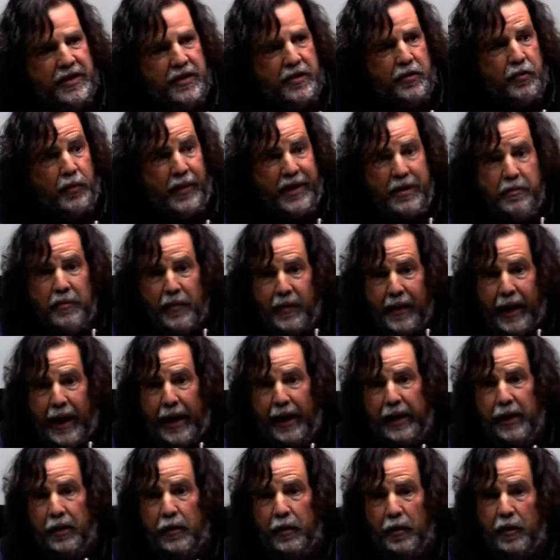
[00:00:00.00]
extreme
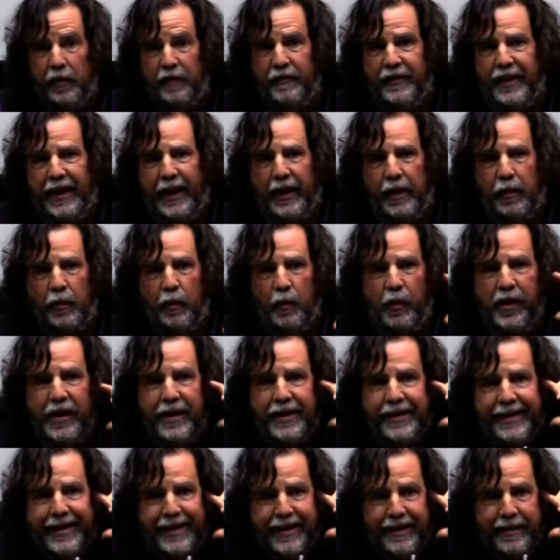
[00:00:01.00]
right, all of that,
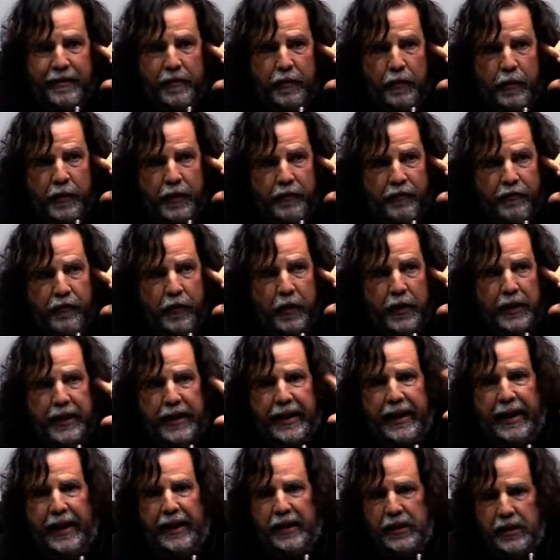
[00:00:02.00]
we, we
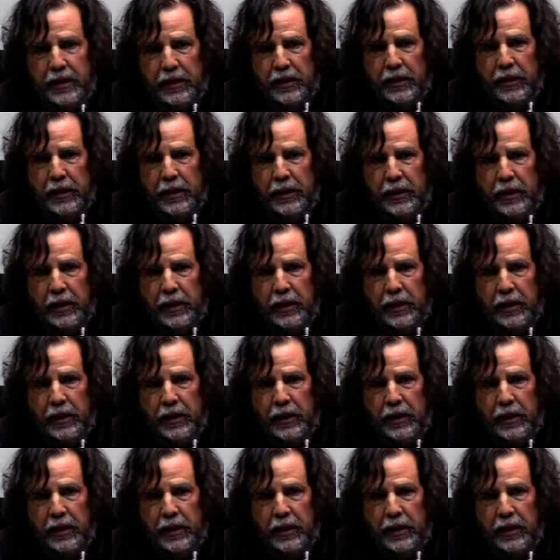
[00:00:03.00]
forget